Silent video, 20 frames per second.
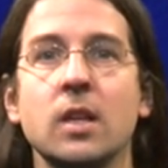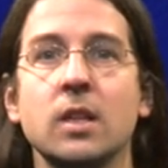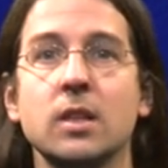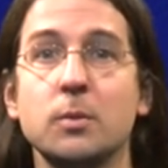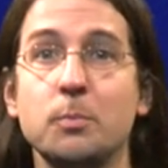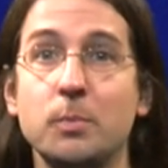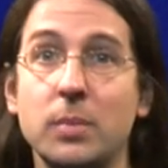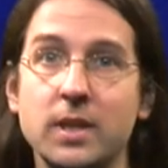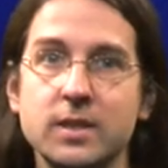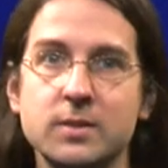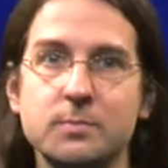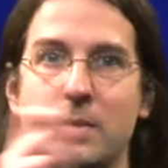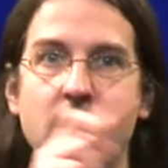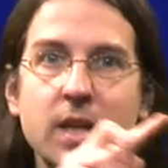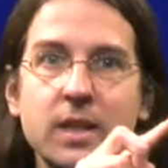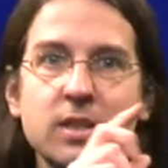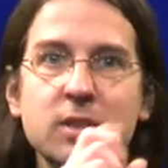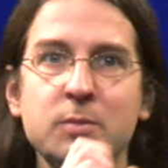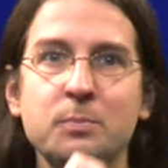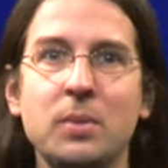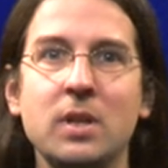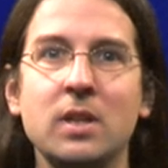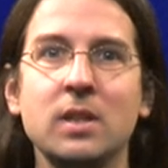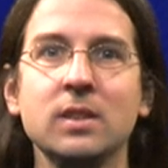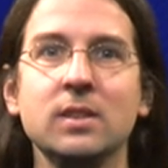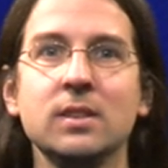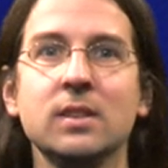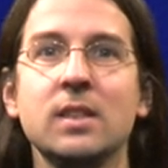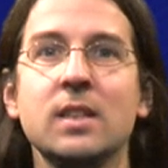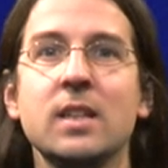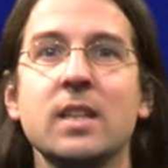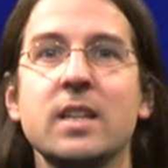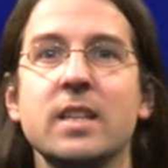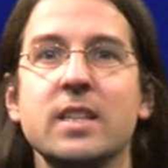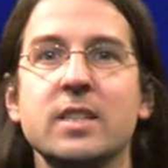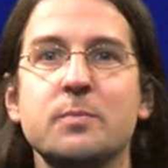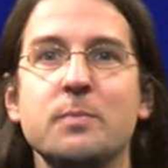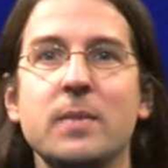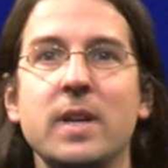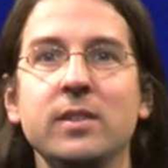The plus minus part
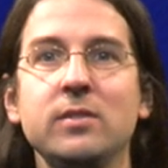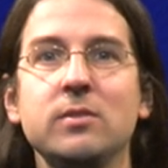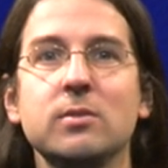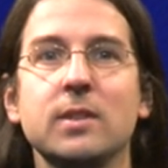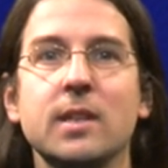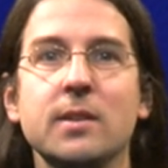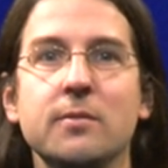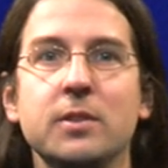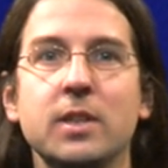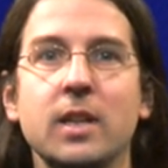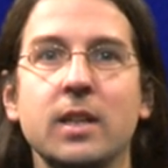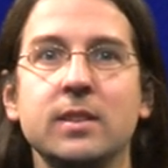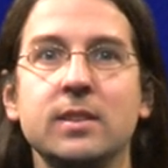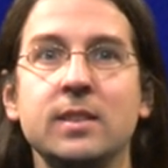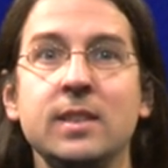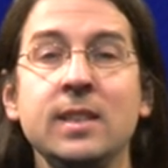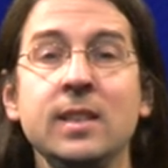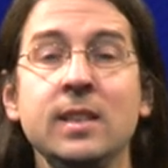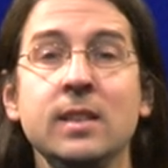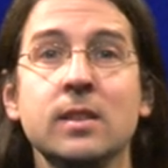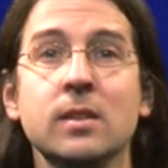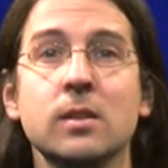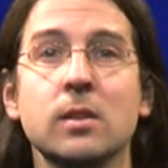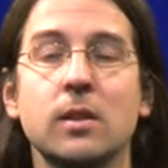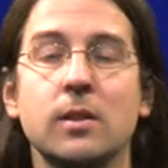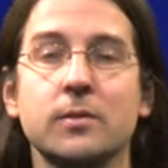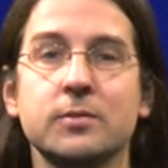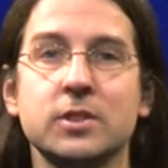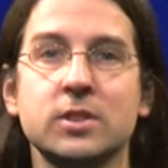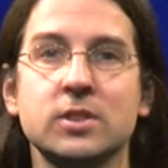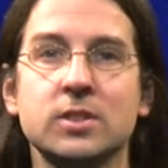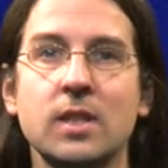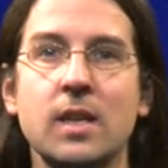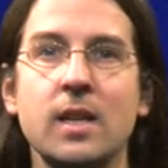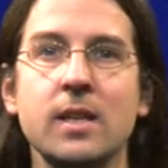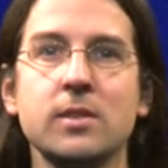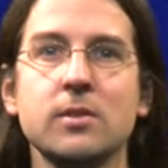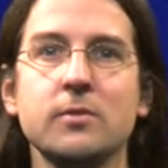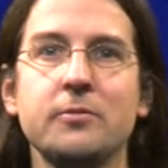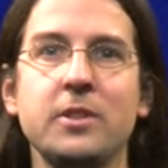is meant to give an idea of the
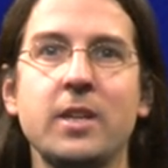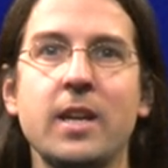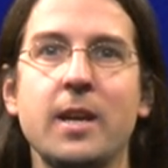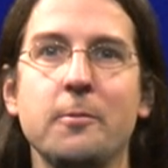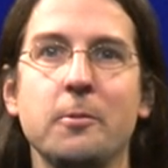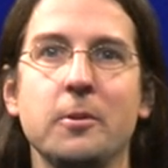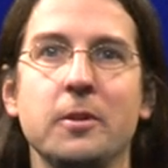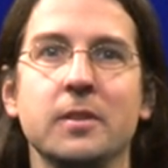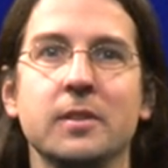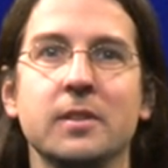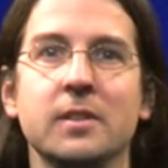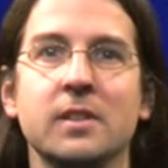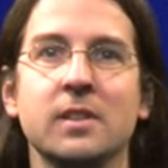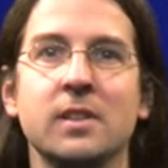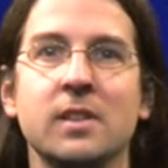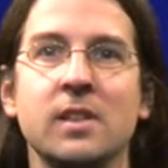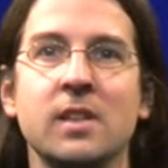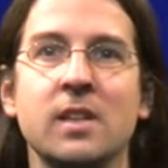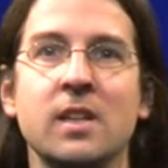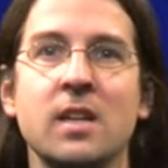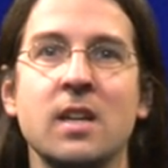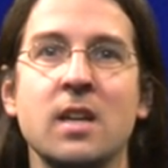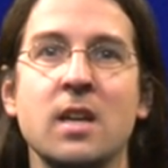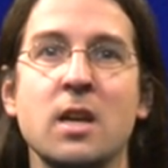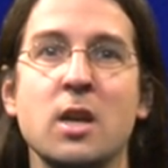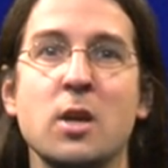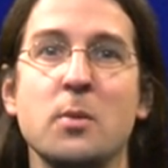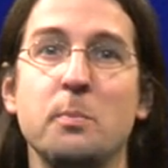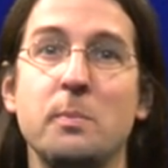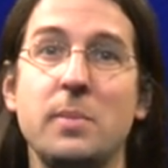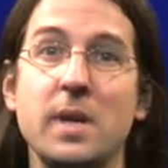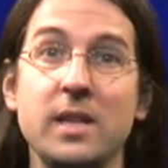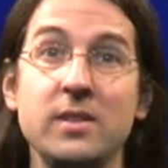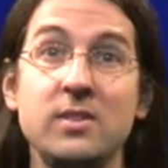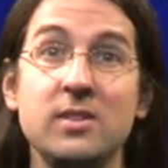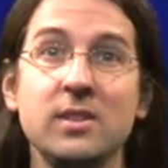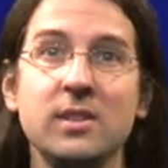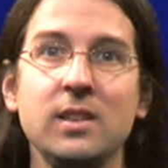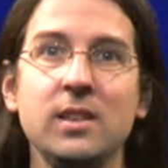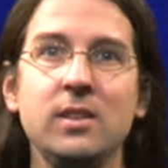size of the error.
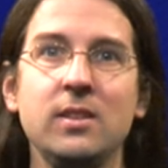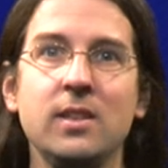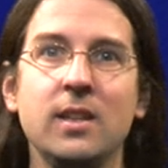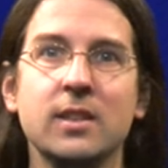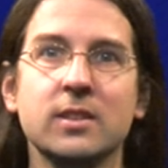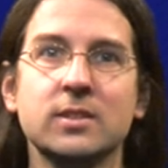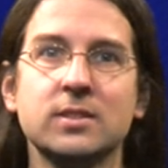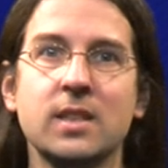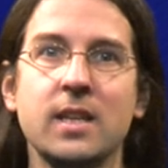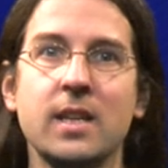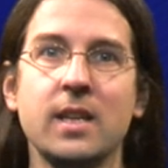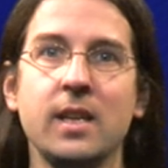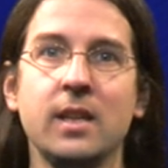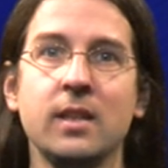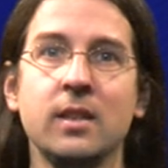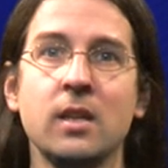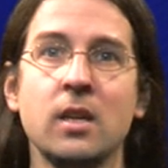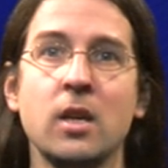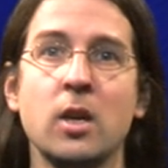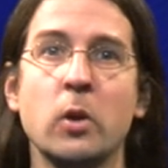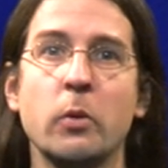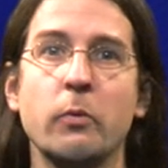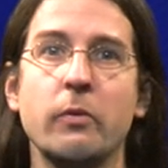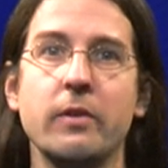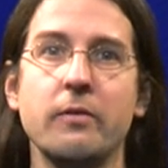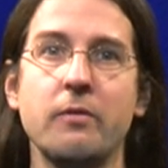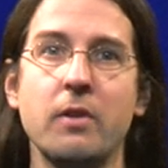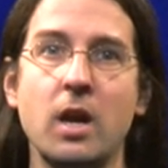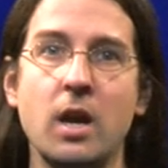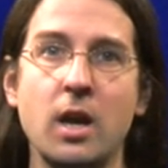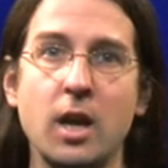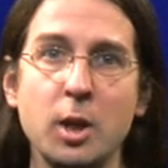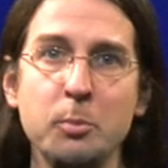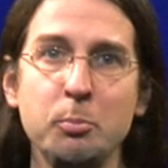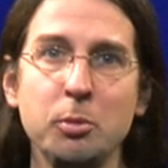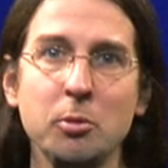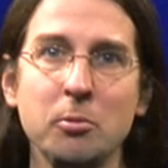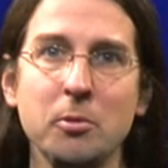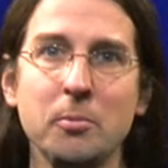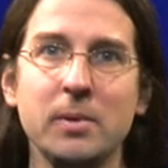Basically, they are saying, with high
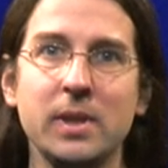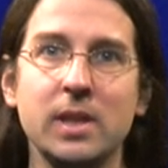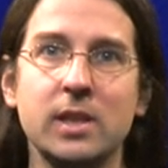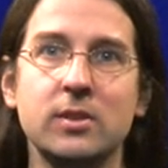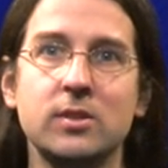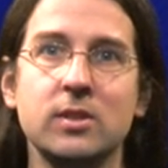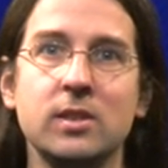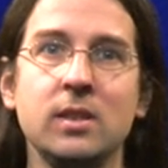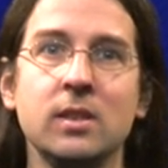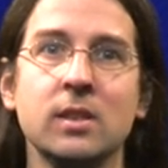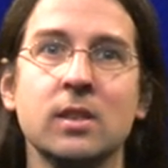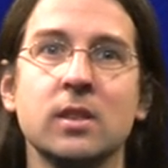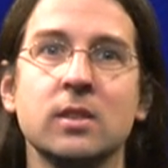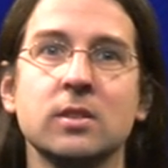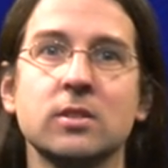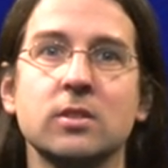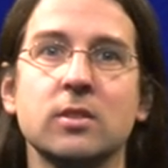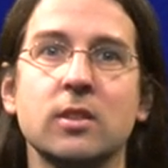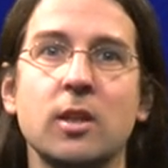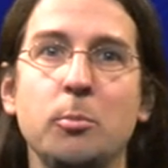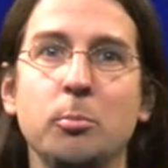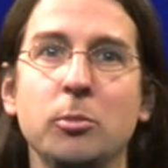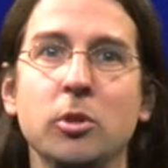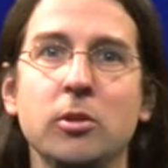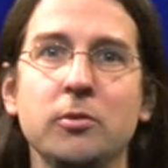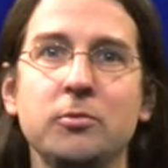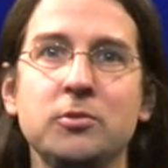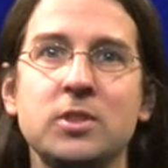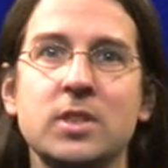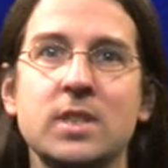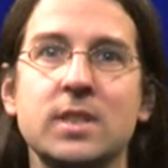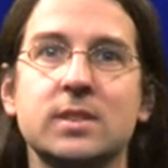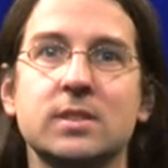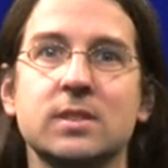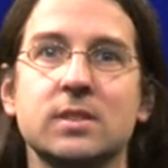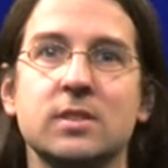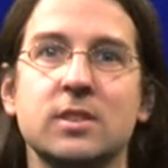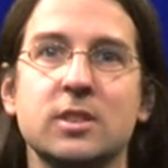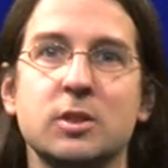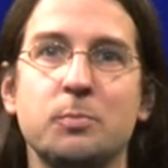probability, the number of
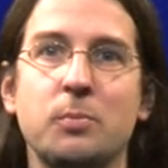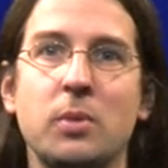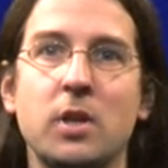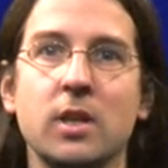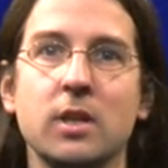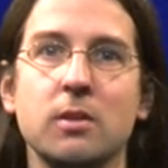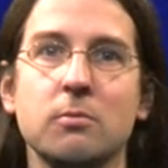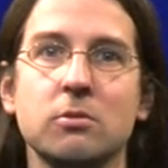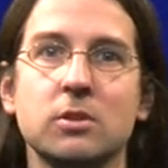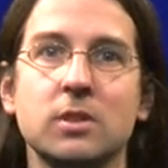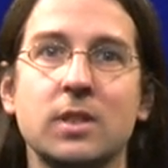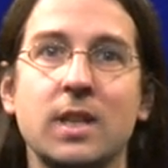seats this party would